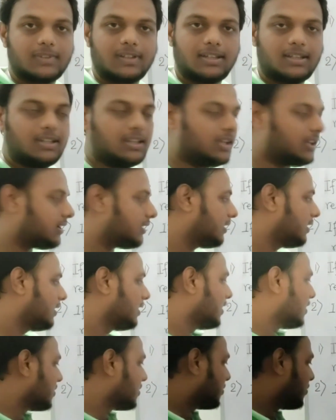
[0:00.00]
Clear?
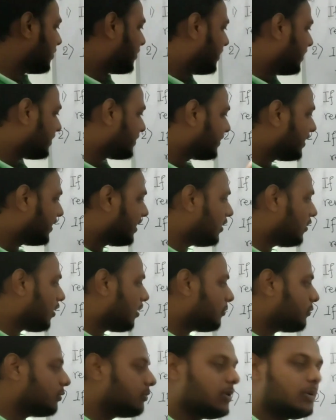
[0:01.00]
So these three you
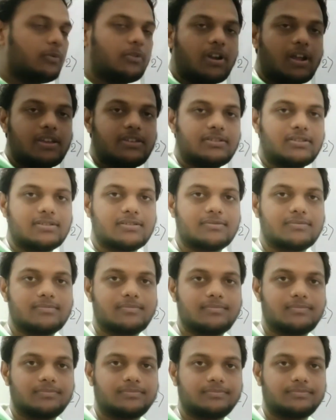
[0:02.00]
have to memorize,
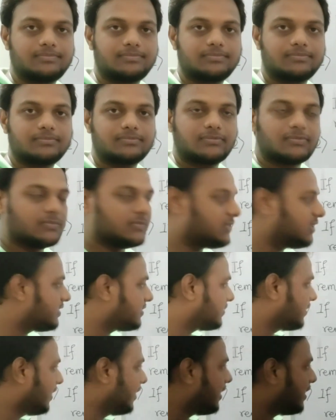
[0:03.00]

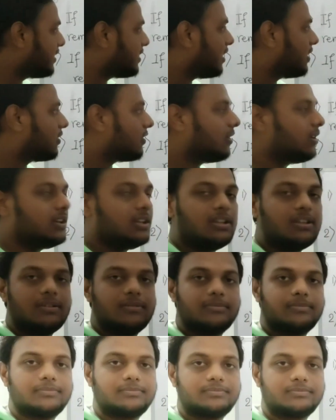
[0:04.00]
these three result
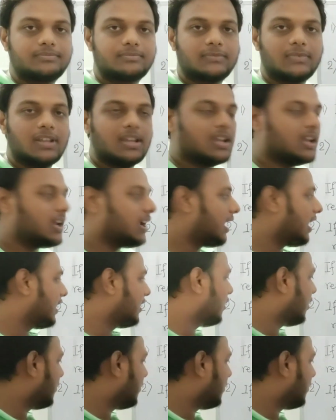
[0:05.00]
only, and you